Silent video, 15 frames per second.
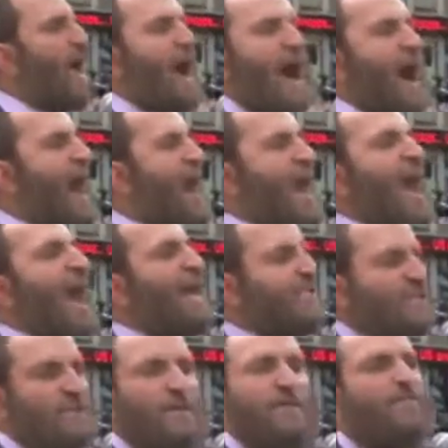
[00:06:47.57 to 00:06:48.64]
I
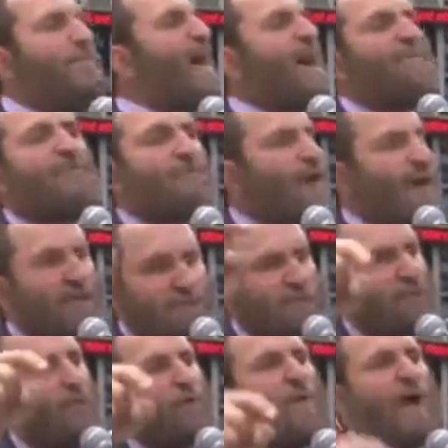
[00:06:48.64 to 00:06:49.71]
ask my friends
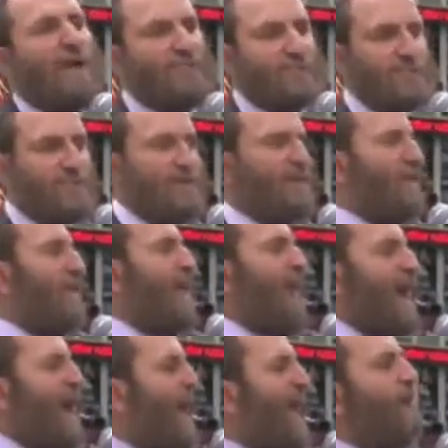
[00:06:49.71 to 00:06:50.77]
in the West,
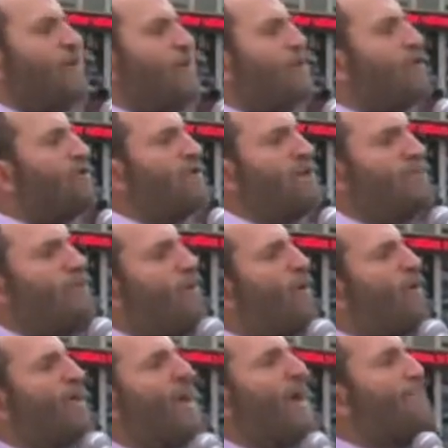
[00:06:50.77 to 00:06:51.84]
how could you
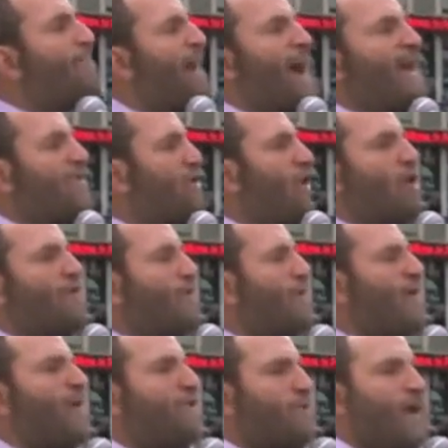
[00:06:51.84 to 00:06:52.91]
support Hamas over
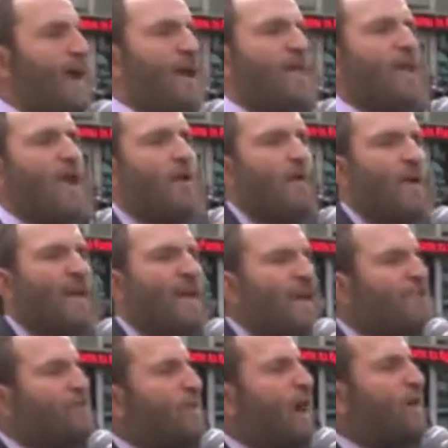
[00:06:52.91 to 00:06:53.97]
Israel when
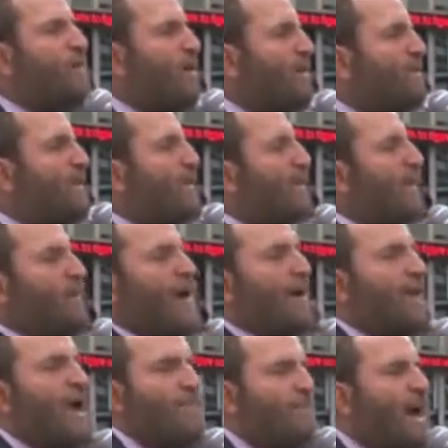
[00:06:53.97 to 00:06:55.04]

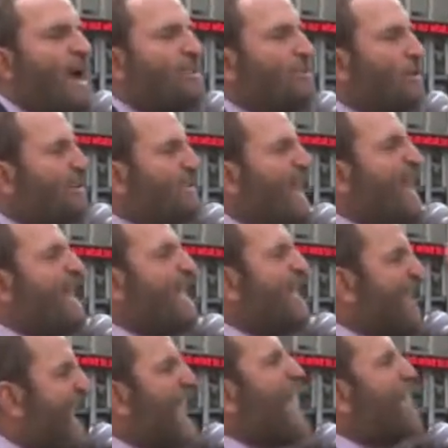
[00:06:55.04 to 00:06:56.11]
Hamas will take
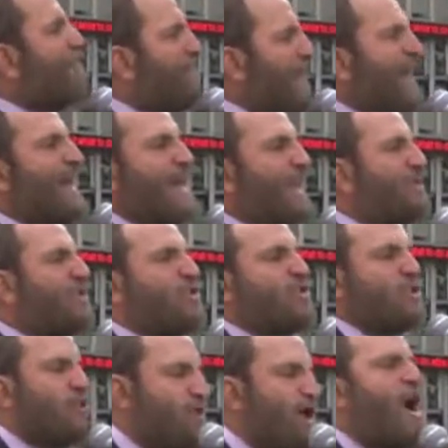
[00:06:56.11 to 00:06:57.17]
gay men and
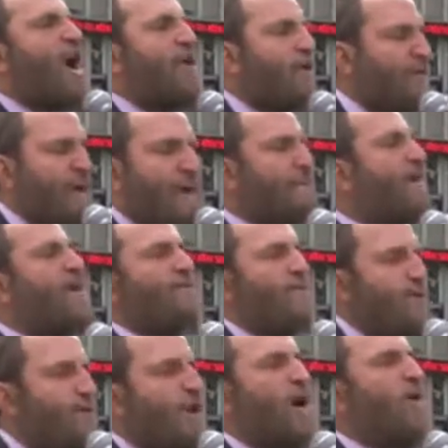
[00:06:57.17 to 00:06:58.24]
slaughter them
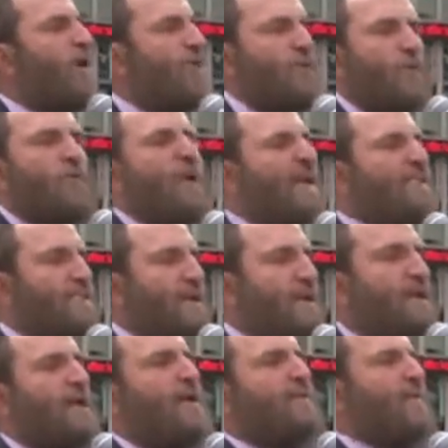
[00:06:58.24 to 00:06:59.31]
for no other reason
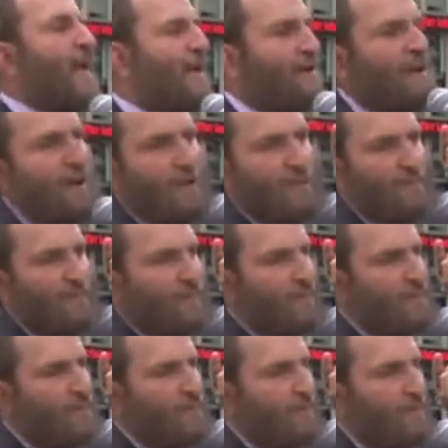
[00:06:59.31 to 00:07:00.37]
than
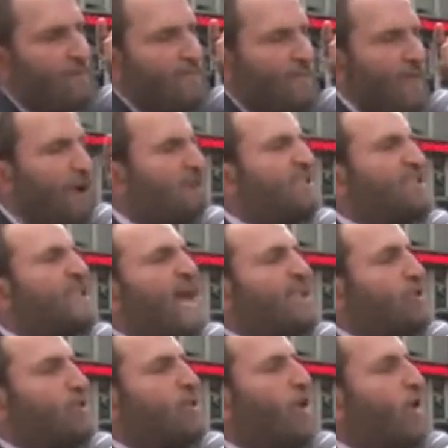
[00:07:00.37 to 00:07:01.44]
their sexual